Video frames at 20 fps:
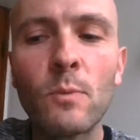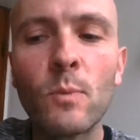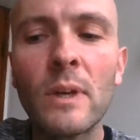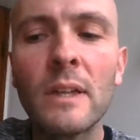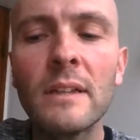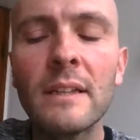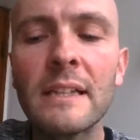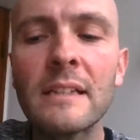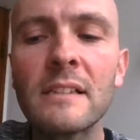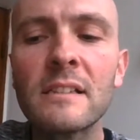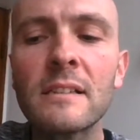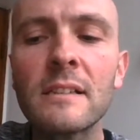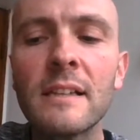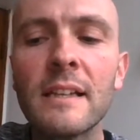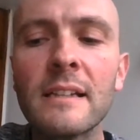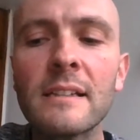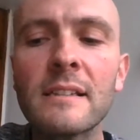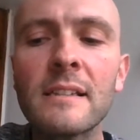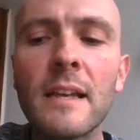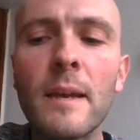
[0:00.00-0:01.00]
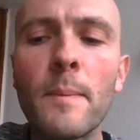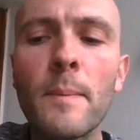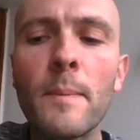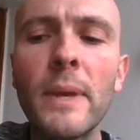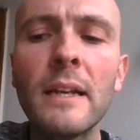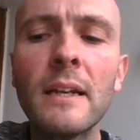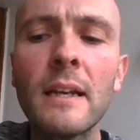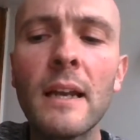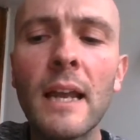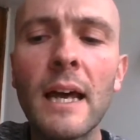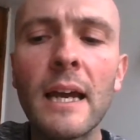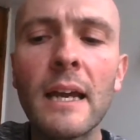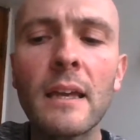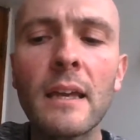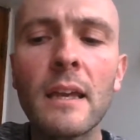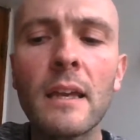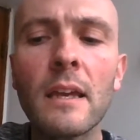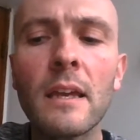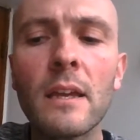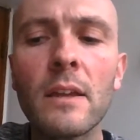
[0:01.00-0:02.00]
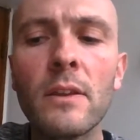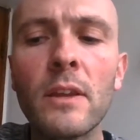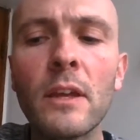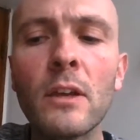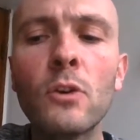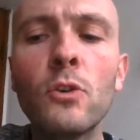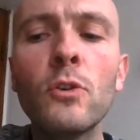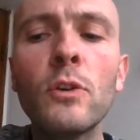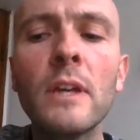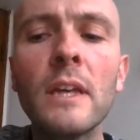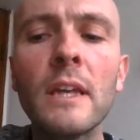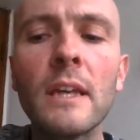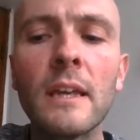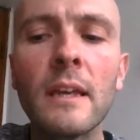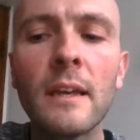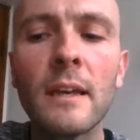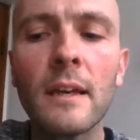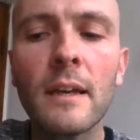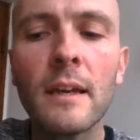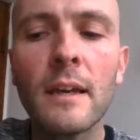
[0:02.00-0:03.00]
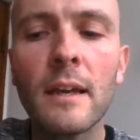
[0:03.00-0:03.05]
I say, well, it's a bit like the